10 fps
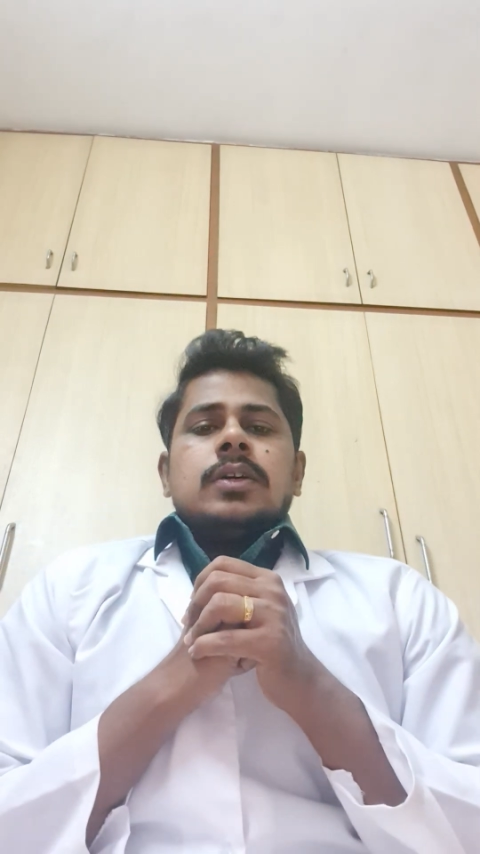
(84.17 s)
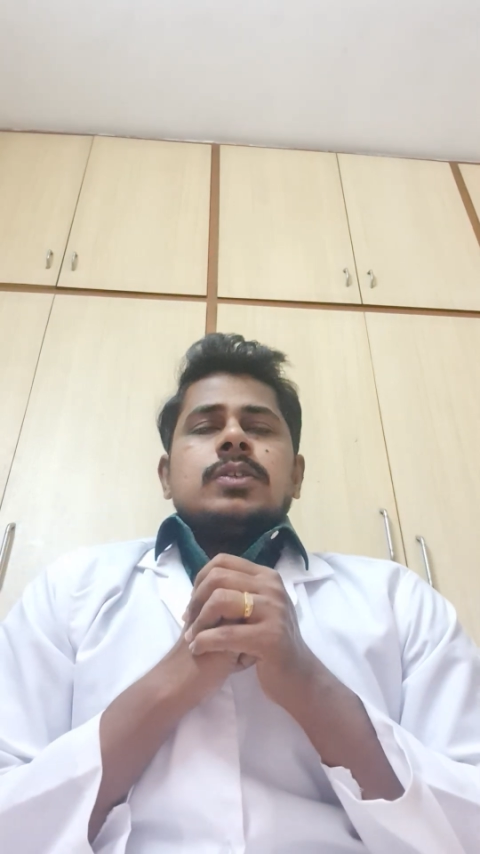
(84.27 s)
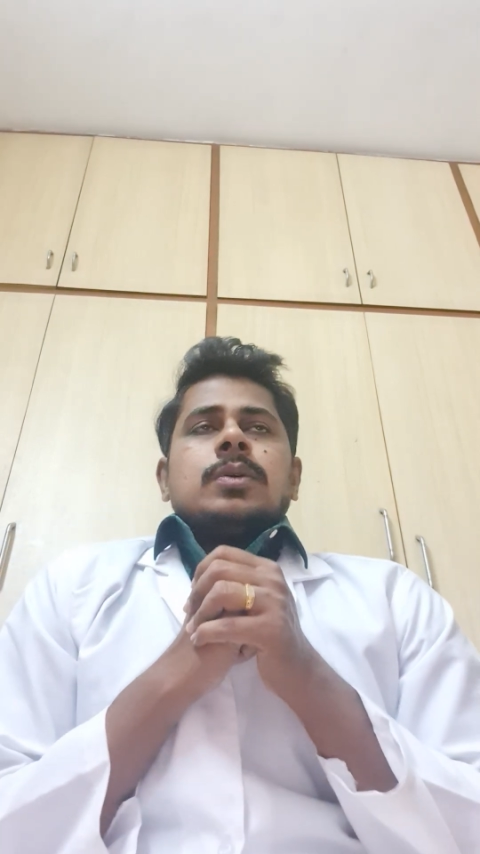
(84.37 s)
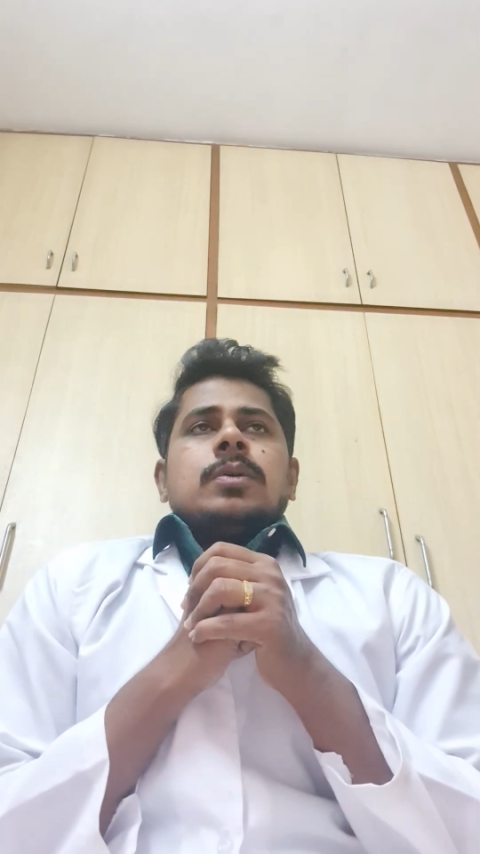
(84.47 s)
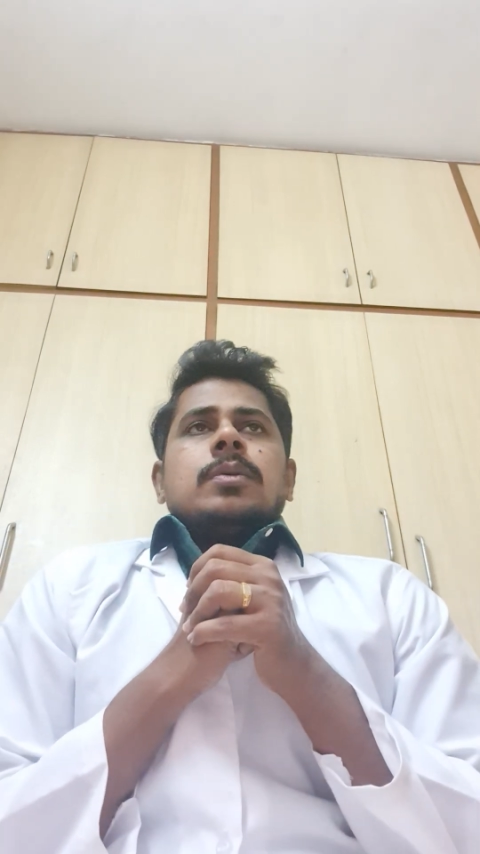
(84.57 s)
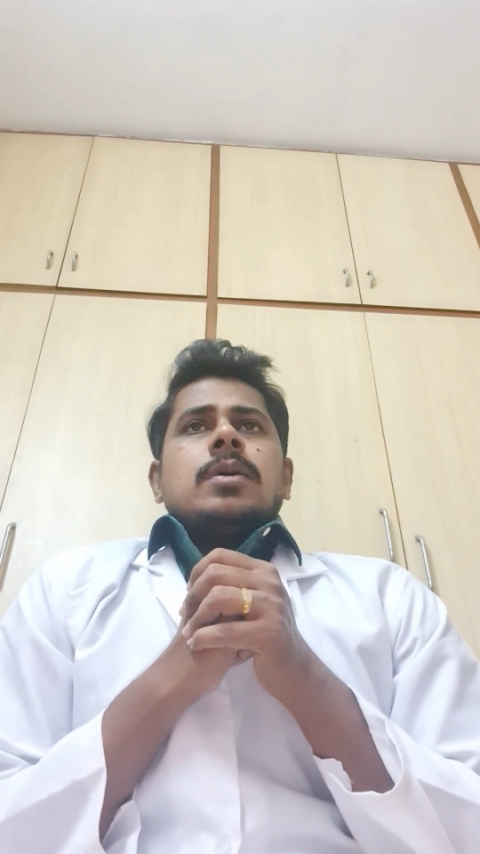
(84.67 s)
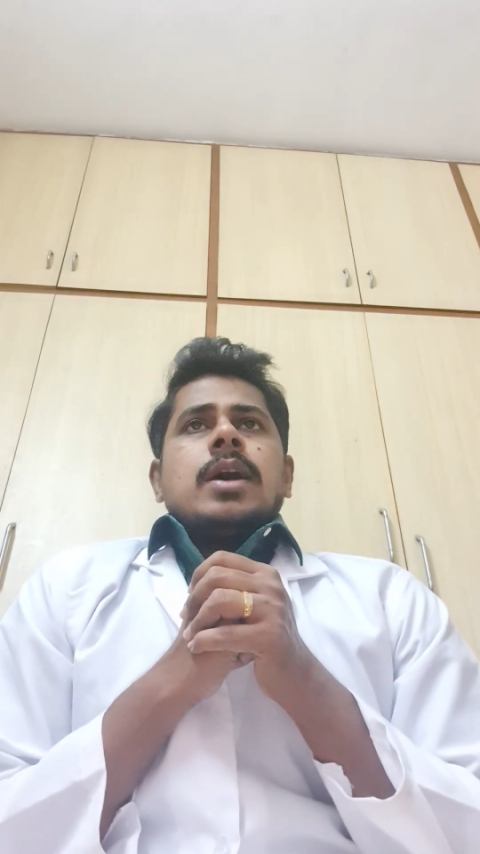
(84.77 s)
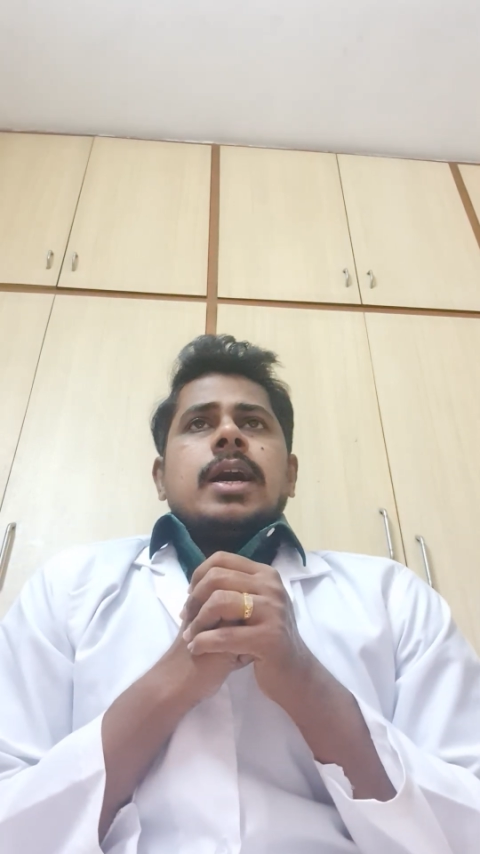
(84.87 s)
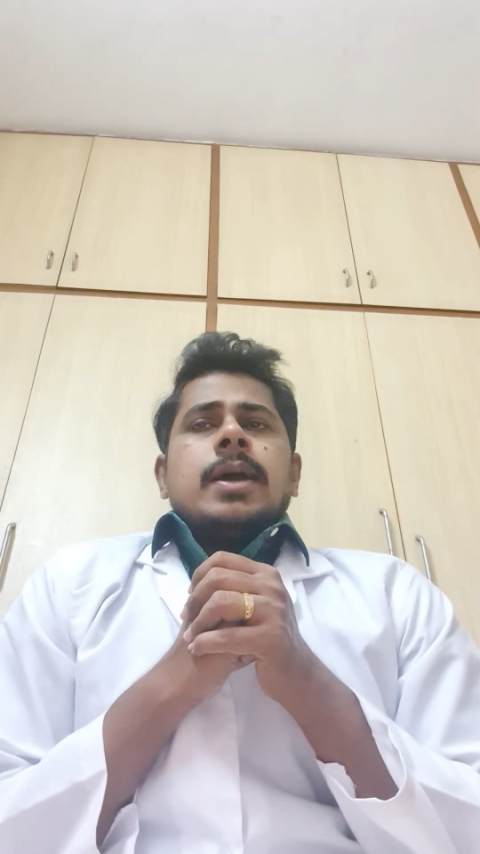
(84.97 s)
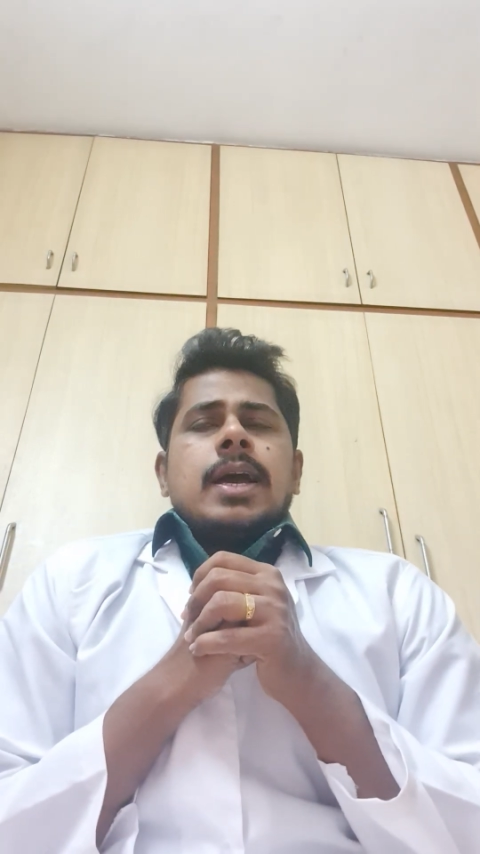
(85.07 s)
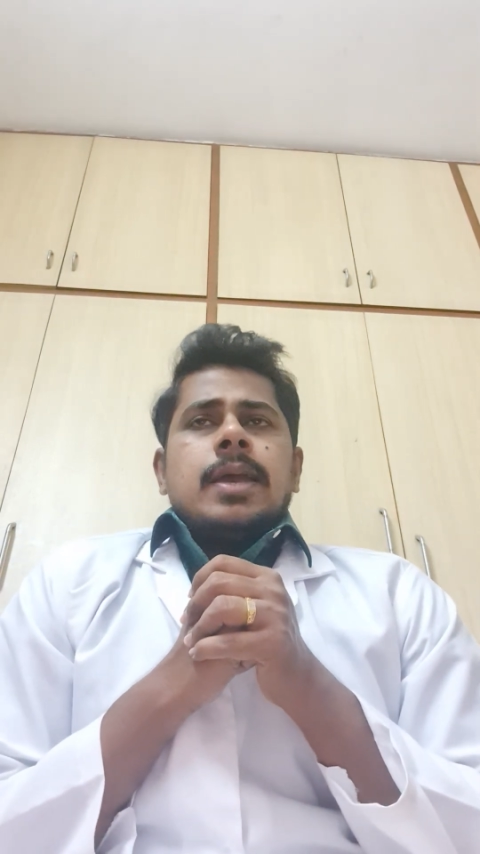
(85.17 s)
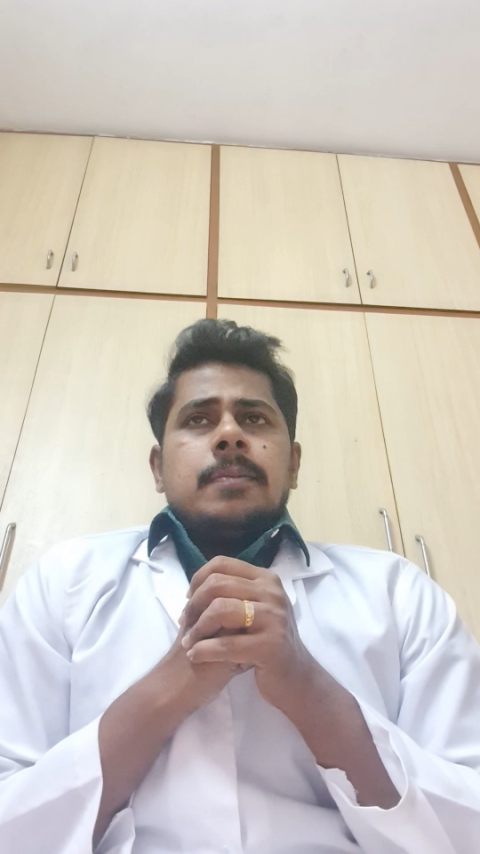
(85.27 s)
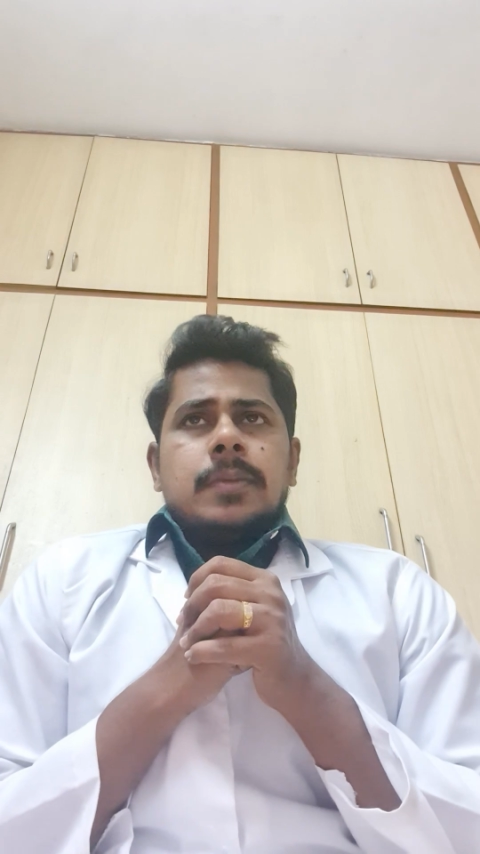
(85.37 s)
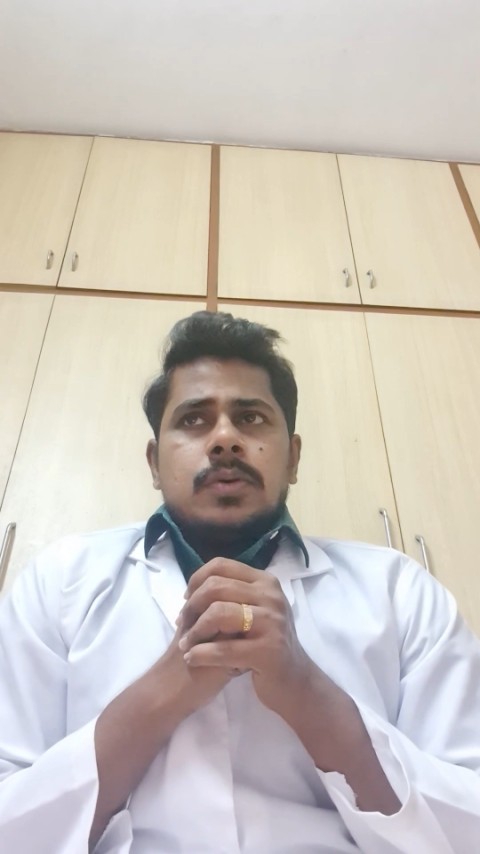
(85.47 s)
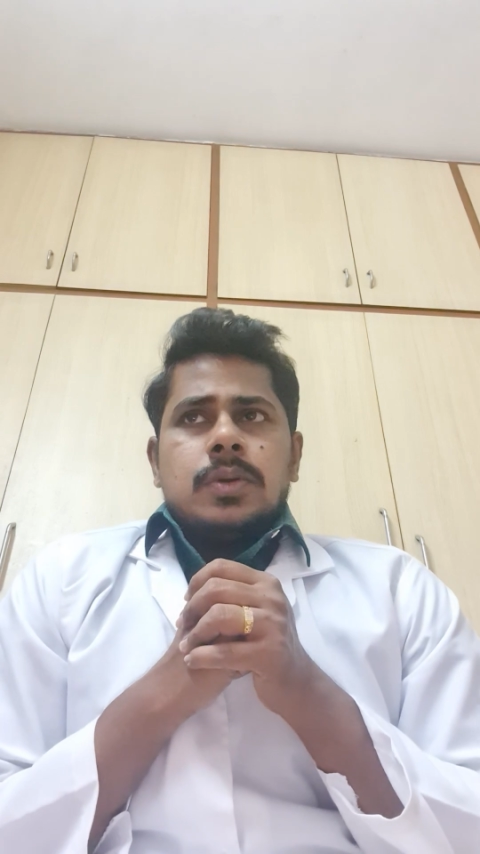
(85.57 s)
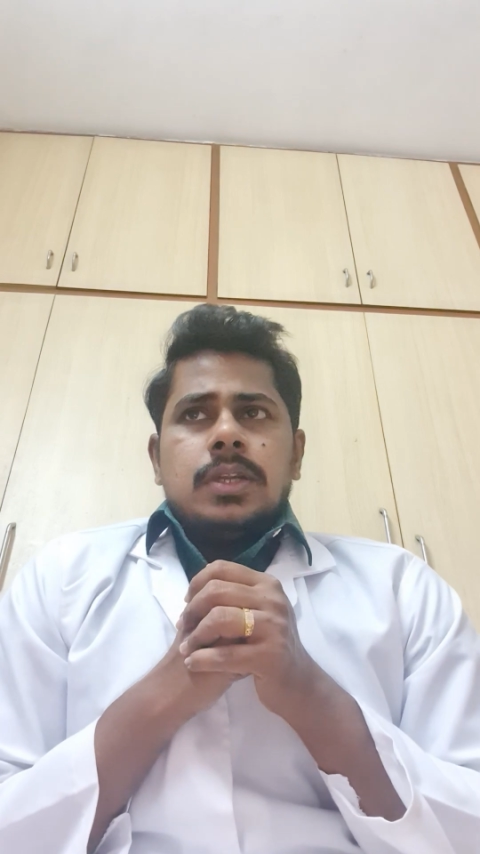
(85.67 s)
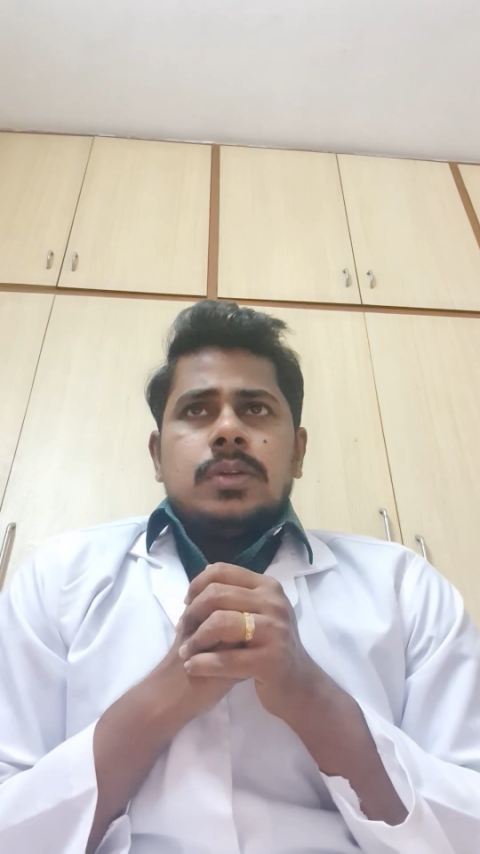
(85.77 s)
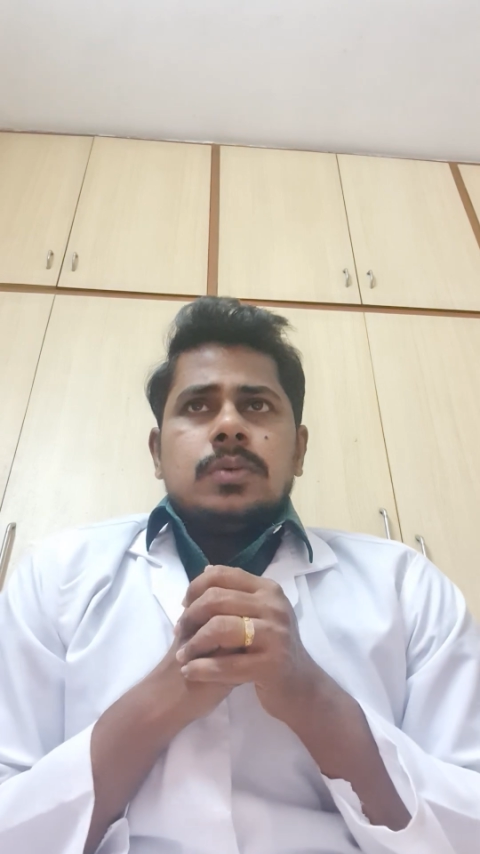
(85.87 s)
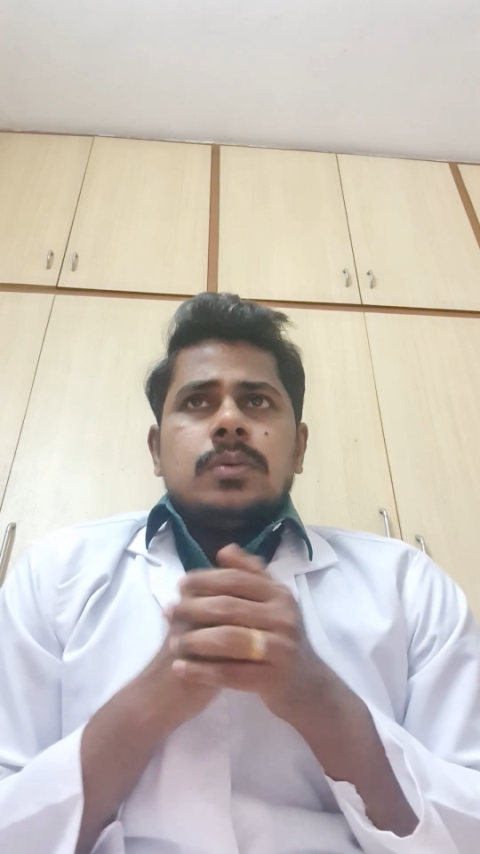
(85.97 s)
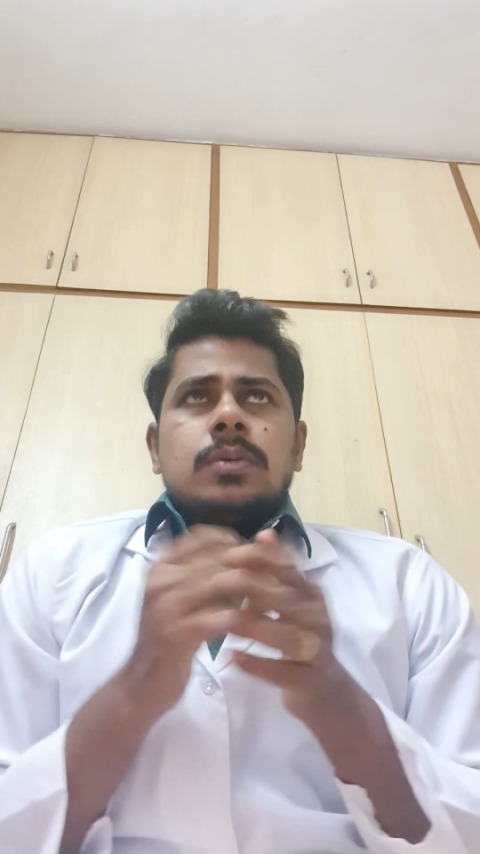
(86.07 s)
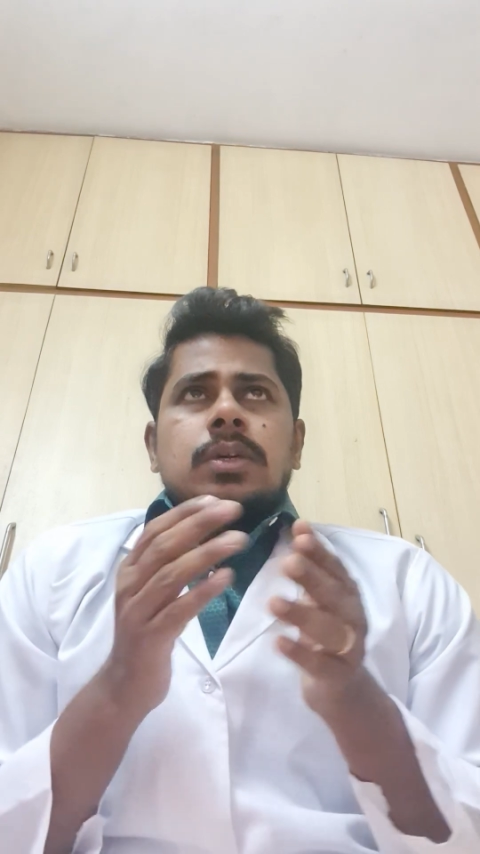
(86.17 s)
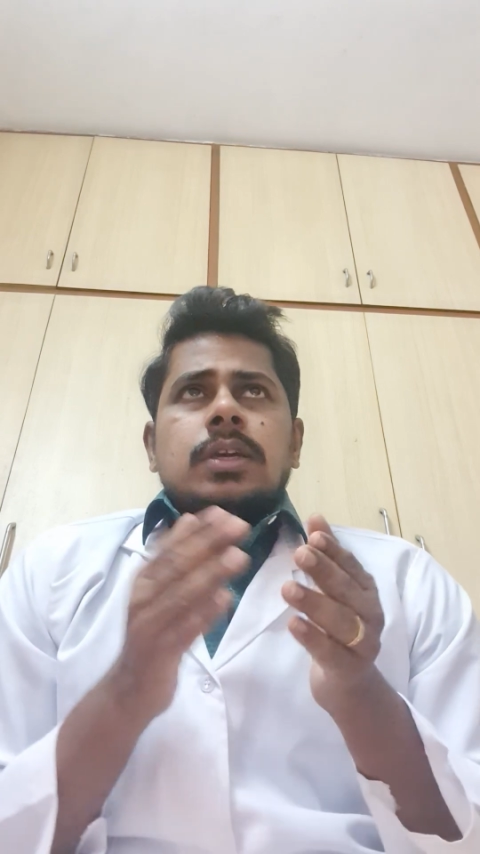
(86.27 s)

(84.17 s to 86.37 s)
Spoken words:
So I am going to